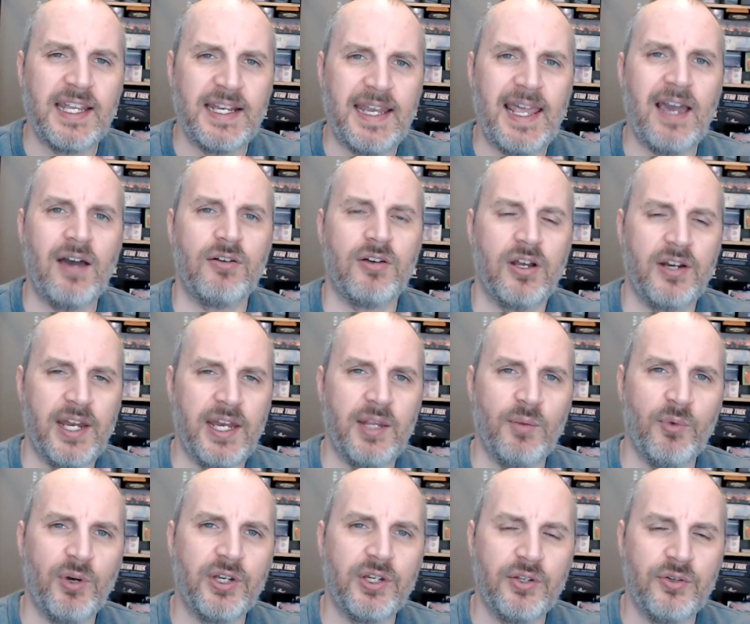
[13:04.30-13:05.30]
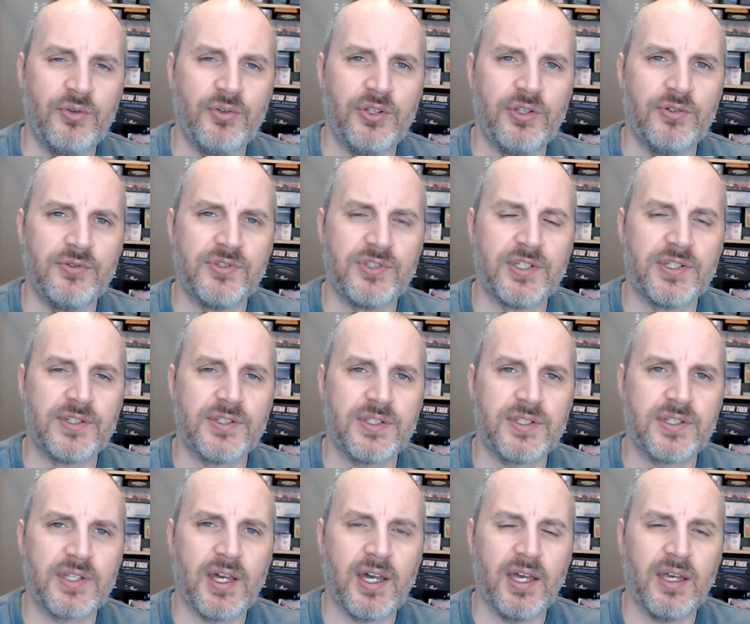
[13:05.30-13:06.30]
down on anyone who
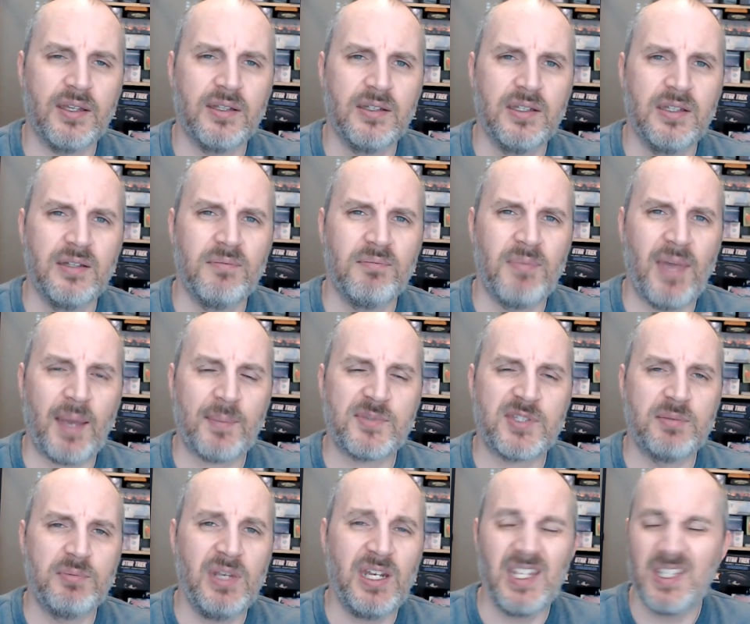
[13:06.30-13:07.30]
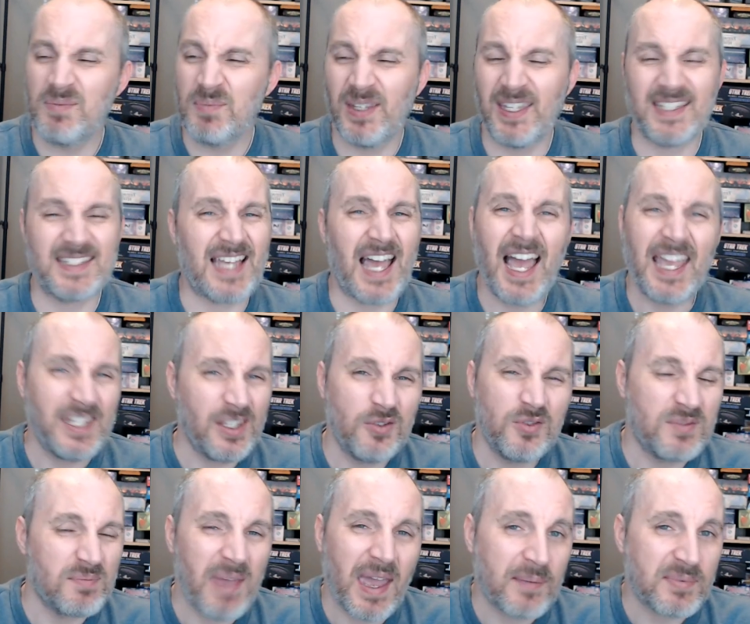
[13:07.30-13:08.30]
uses maps and minis, because I
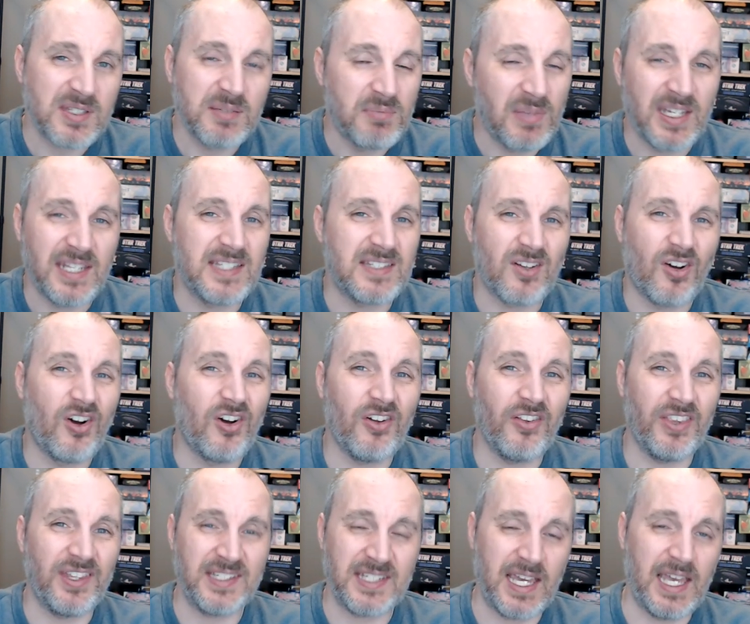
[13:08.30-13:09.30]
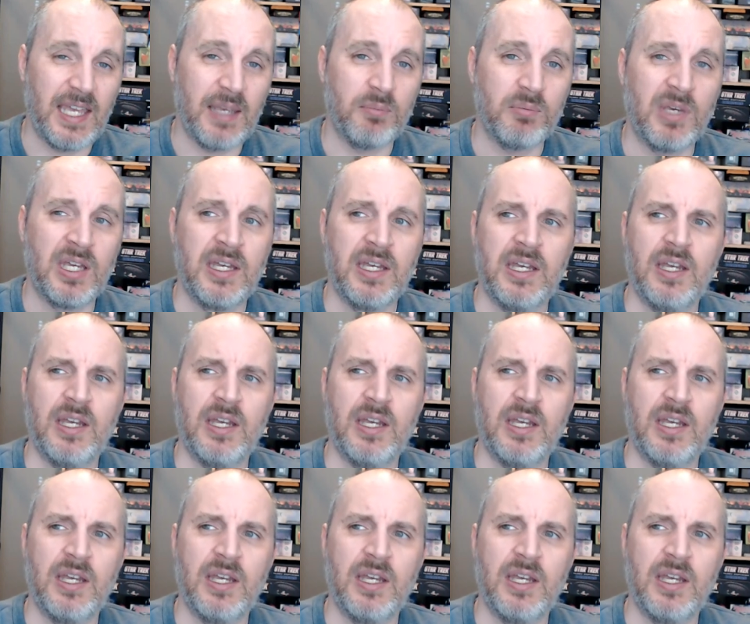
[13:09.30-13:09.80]
use maps and minis all the time.